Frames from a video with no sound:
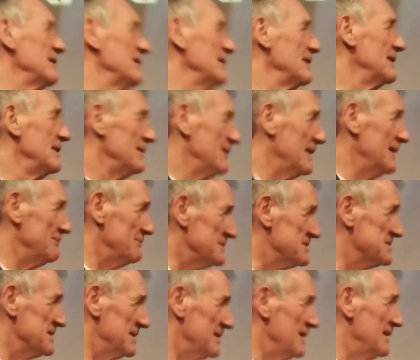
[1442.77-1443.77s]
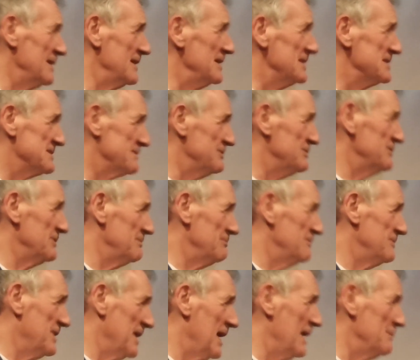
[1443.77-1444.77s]
could tell that was at the heart of
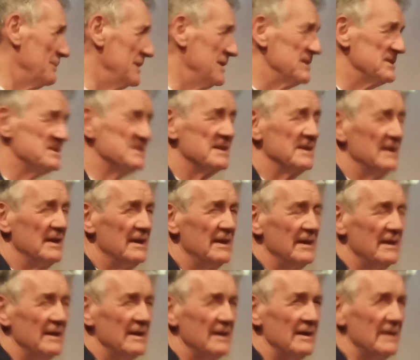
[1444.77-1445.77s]
the Emir's